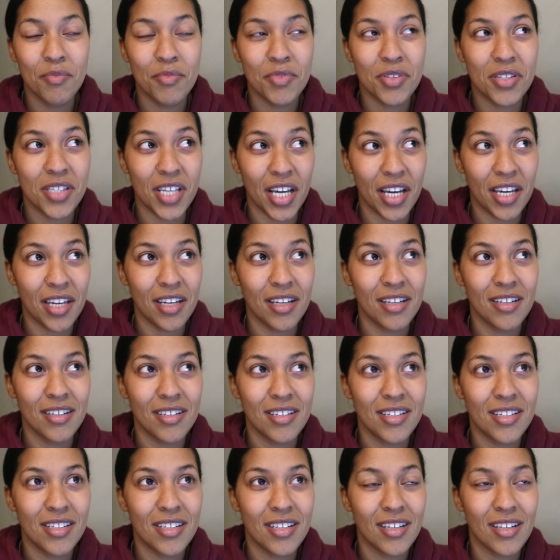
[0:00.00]

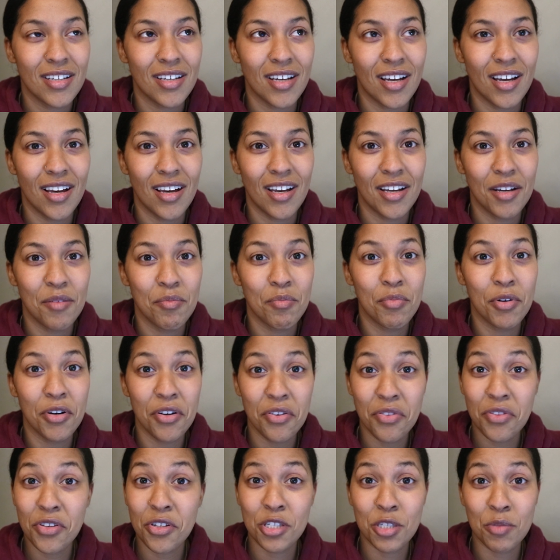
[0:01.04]
second
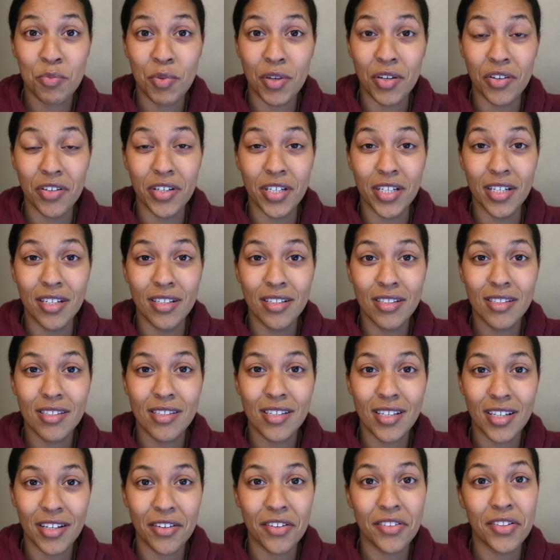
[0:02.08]
birth experience
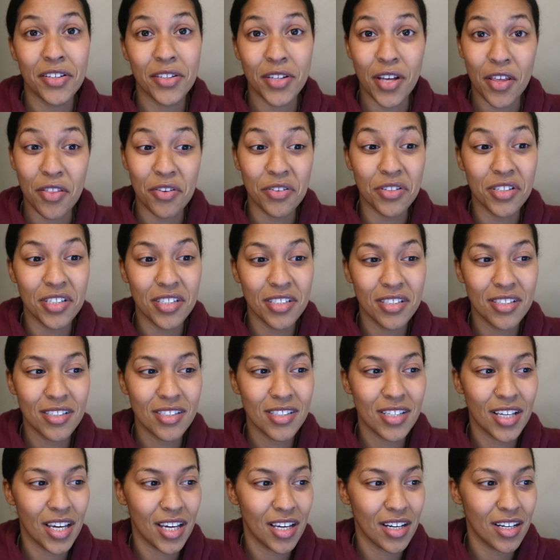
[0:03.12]
here in the
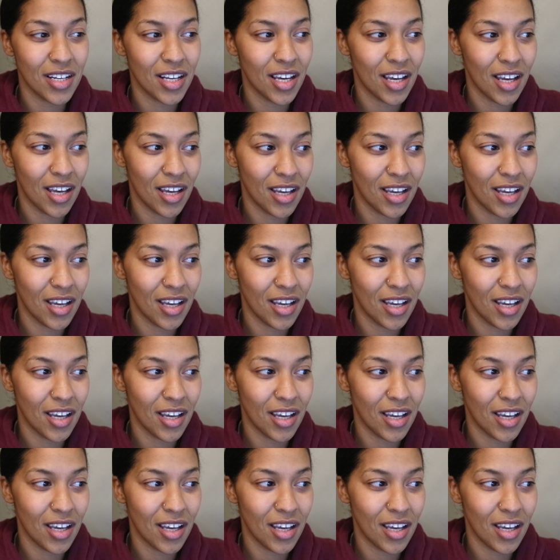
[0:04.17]
Netherlands, and